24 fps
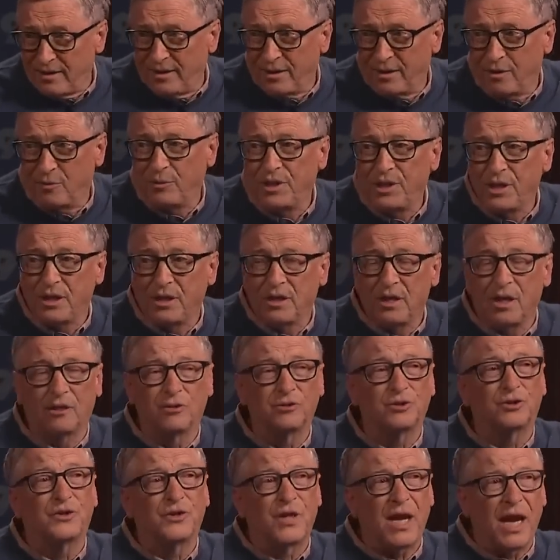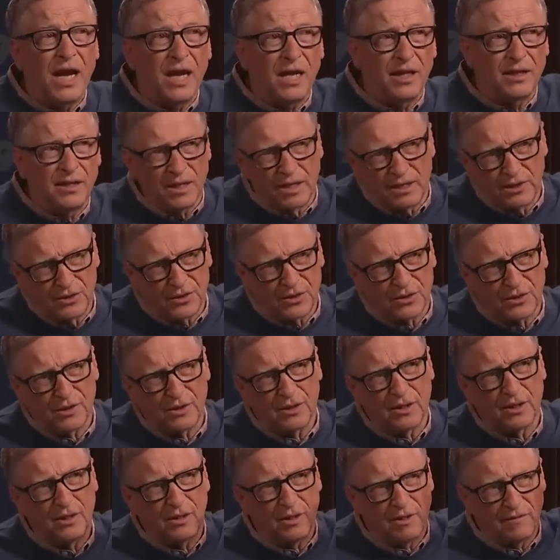We didn't understand that it's
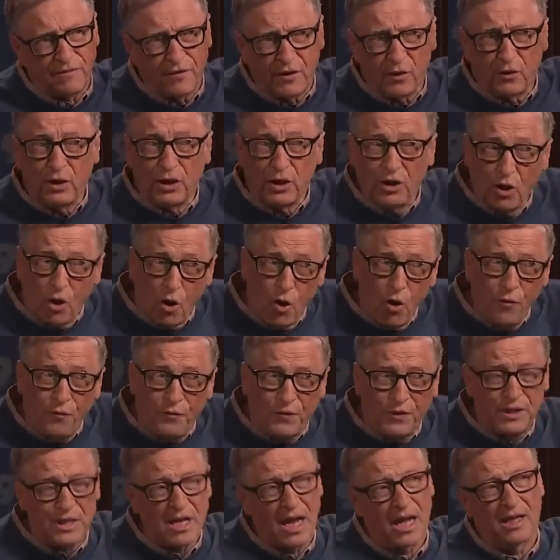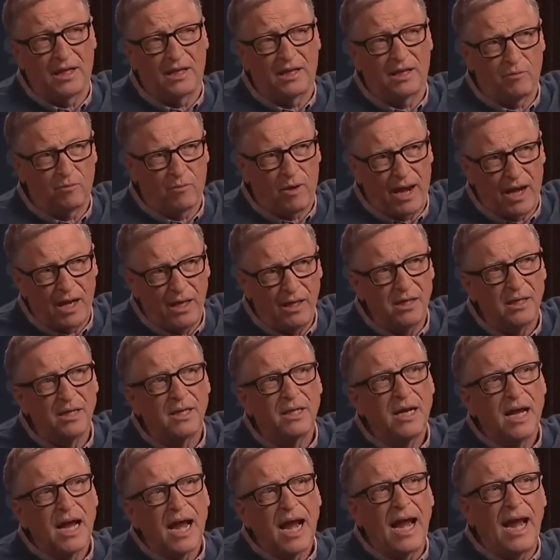a fairly low fatality rate
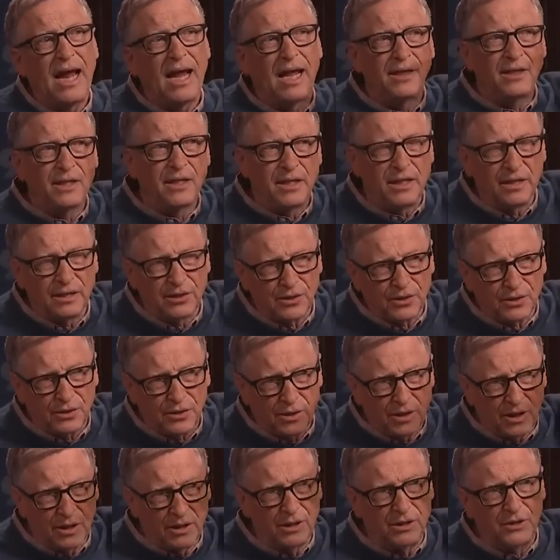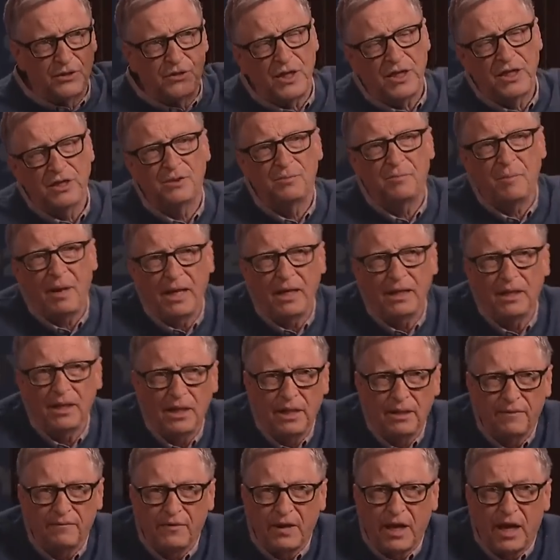and that it's a disease
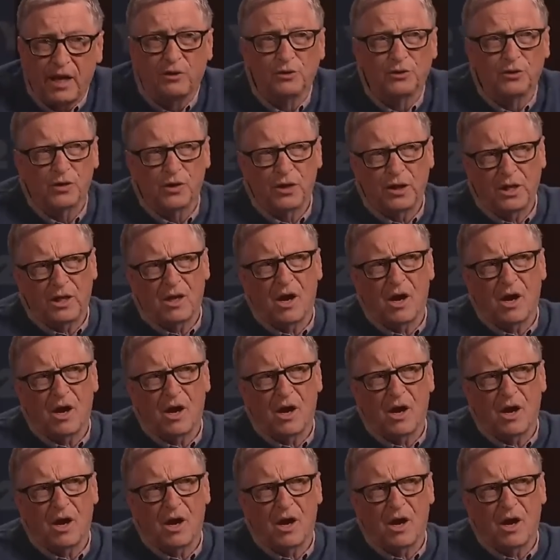mainly of the elderly.